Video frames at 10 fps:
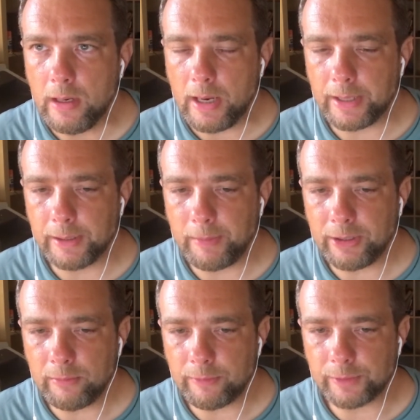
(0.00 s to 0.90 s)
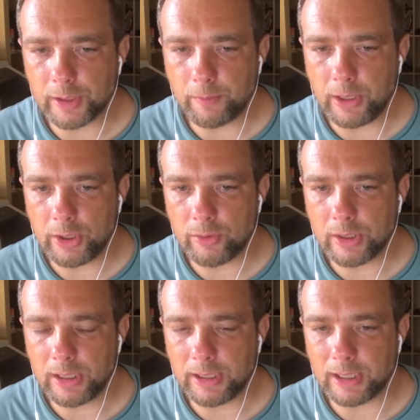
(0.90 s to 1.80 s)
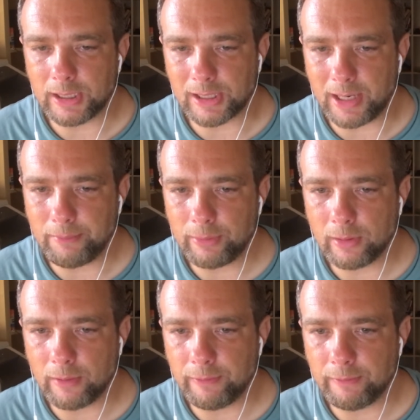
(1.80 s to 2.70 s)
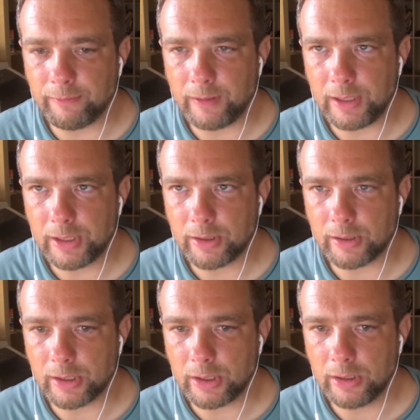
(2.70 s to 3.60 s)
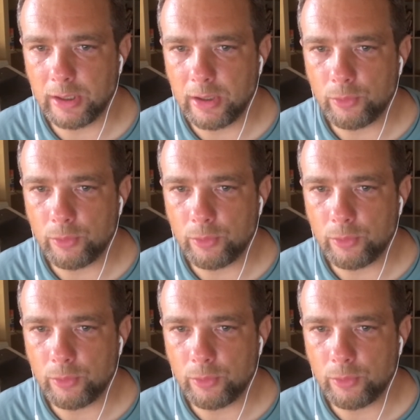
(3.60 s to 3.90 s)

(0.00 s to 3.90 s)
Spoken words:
At the bottom of this page, you see an example of a phase transition